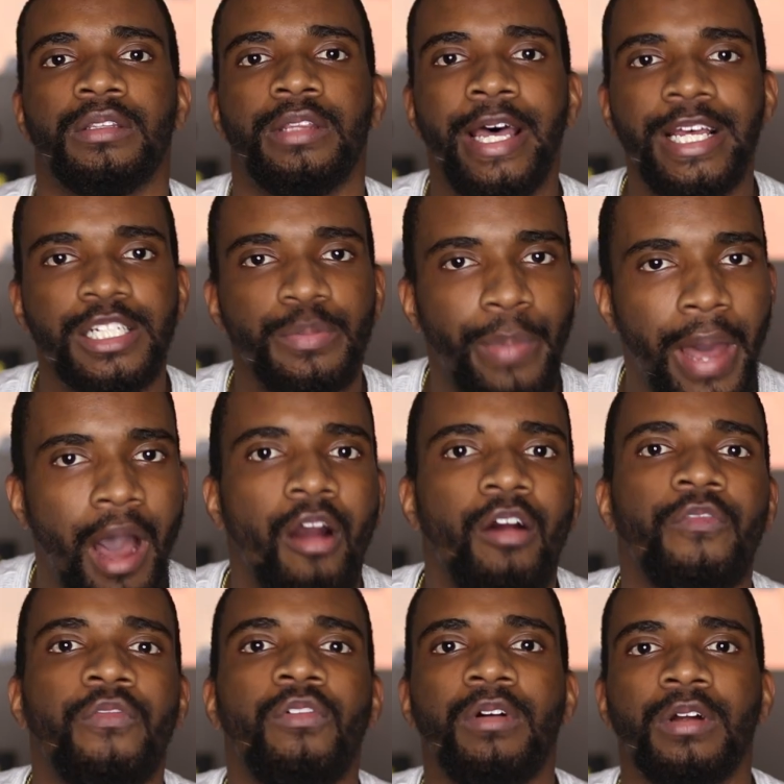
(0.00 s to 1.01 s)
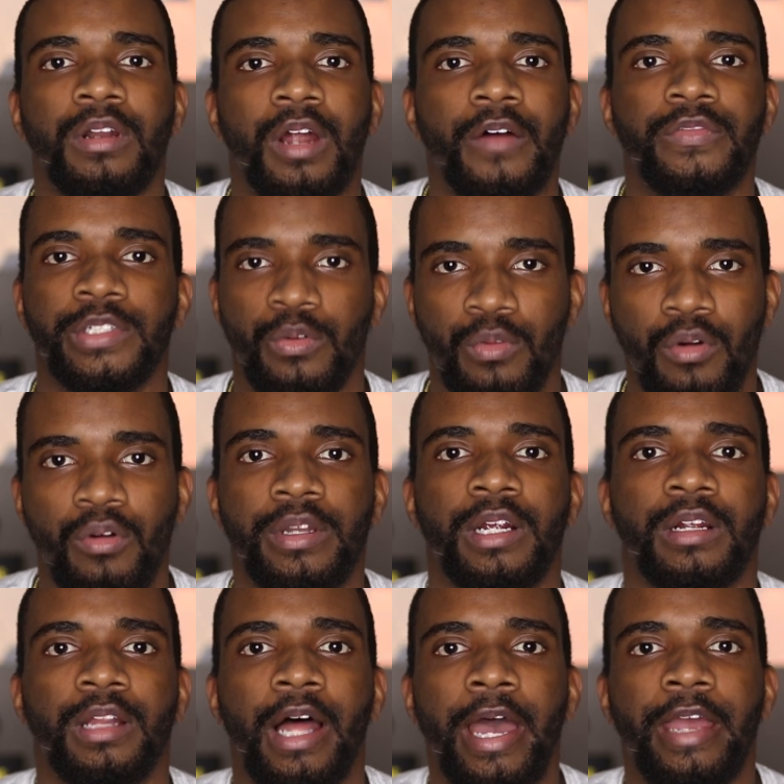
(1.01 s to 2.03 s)
That's powerful enough to ruin
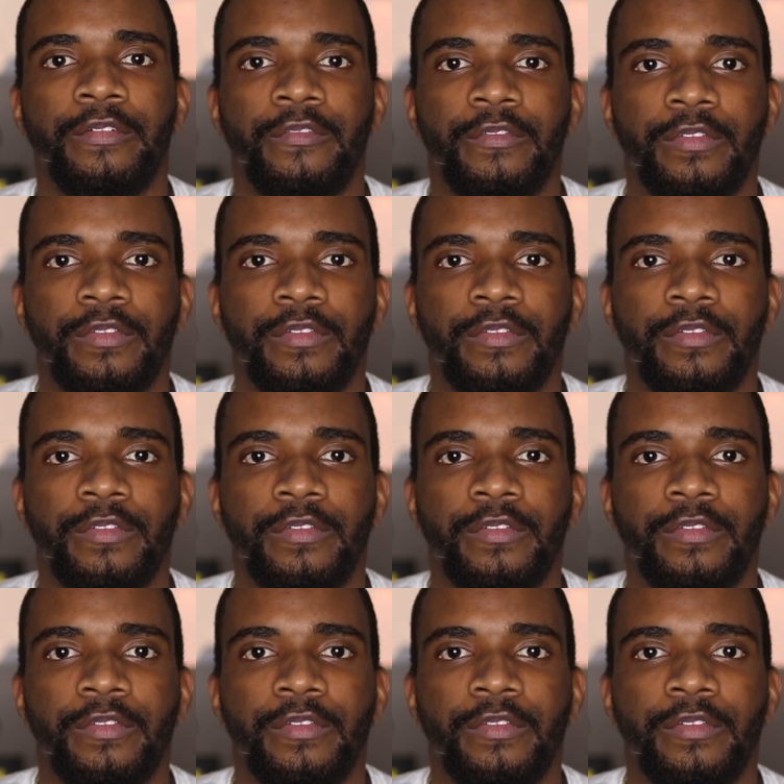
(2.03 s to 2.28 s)
your life.